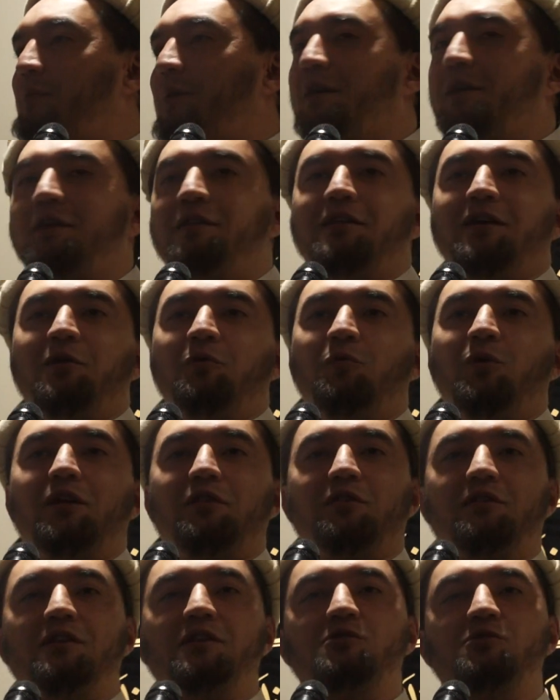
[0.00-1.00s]
better than
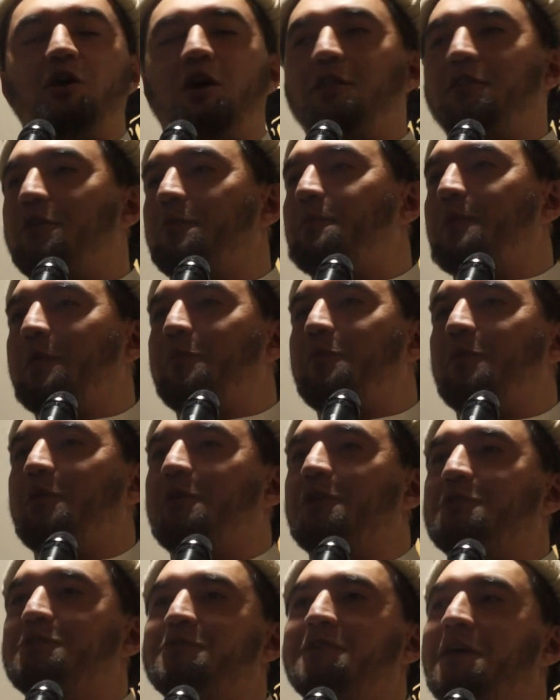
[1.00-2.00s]
what these other people
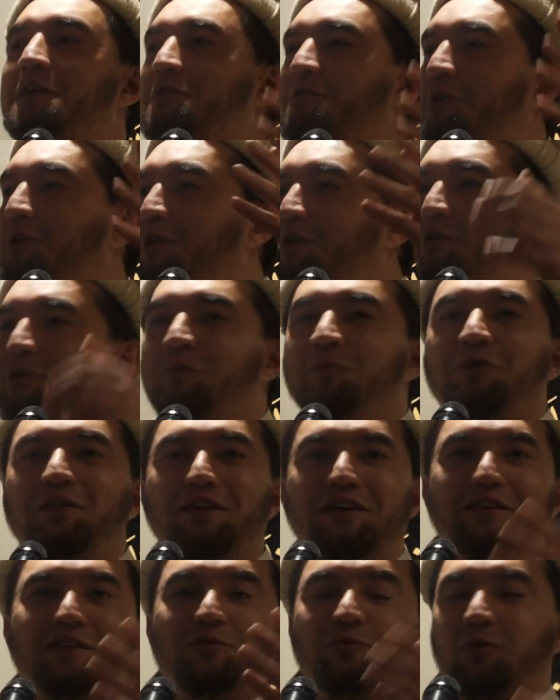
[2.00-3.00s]
are trying to
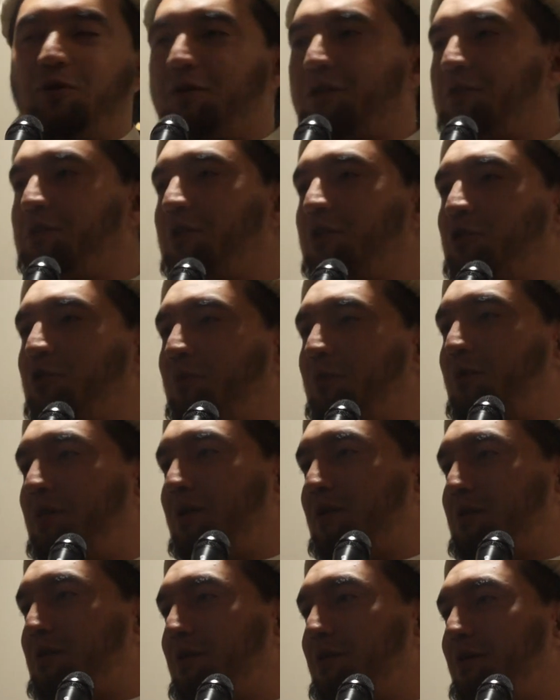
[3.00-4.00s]
accumulate. What are they
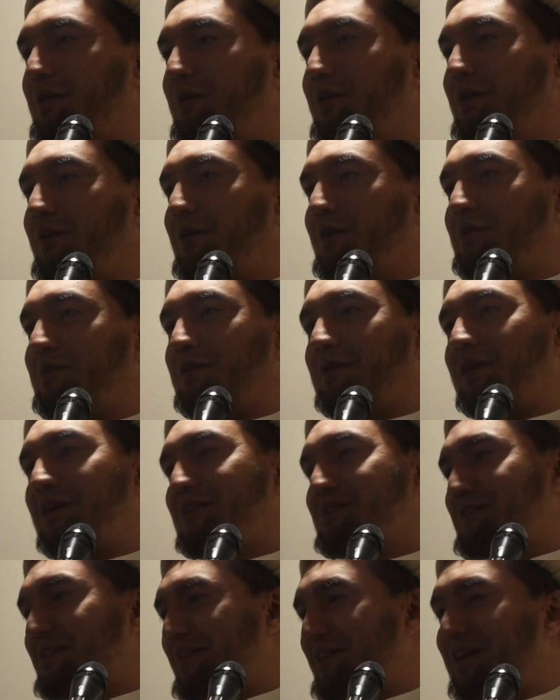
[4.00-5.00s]
accumulating? Their
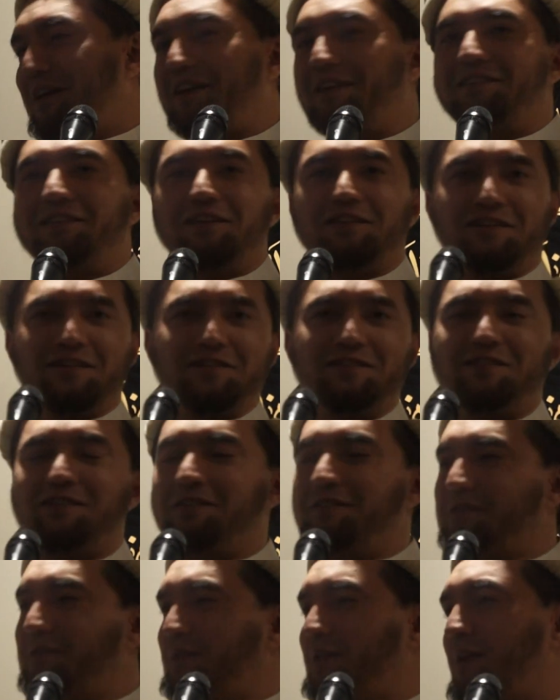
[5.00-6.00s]
hasanat and their
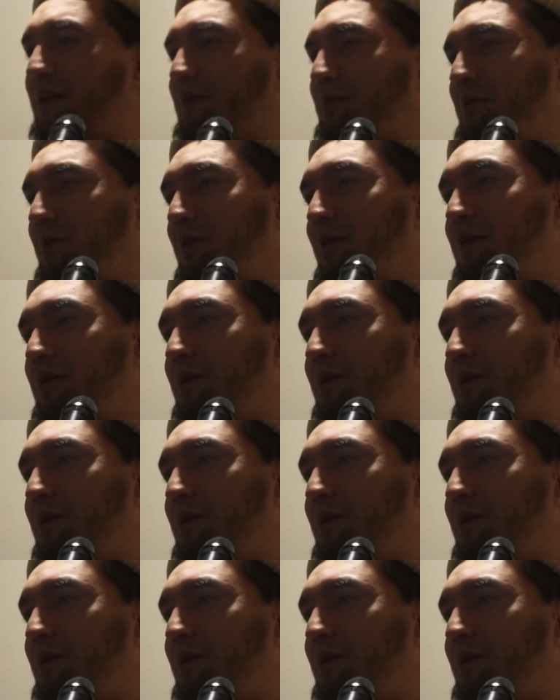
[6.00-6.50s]
this and that.